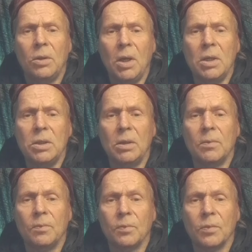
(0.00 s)

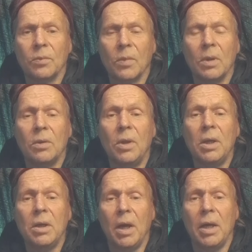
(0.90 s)

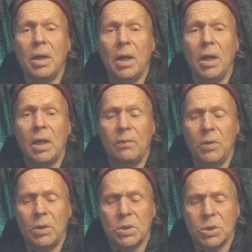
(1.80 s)
they
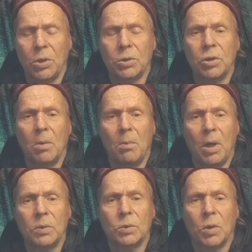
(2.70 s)
have a certain
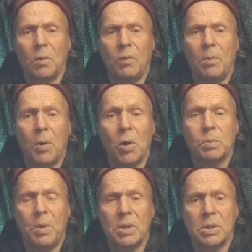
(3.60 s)
amount of
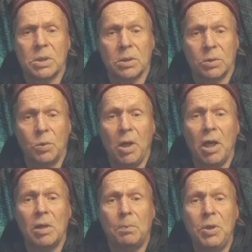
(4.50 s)
apartments to
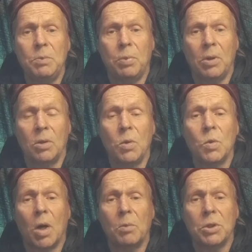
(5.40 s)
help people
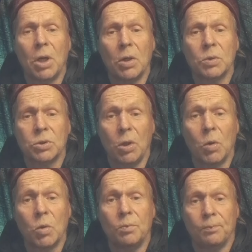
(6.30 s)
who are without a
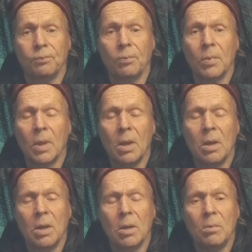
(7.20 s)
home,
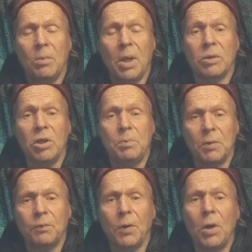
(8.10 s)
but they
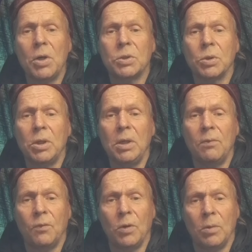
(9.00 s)
prefer to
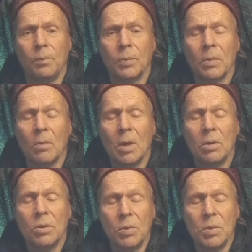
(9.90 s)
give
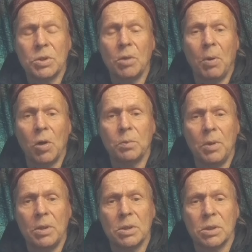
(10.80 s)
those
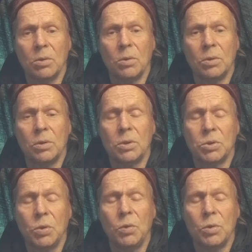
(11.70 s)
apartments
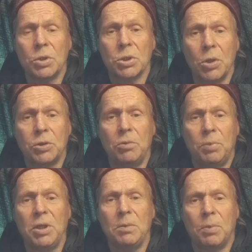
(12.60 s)
to
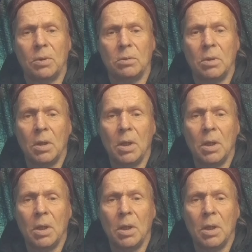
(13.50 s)
certain people,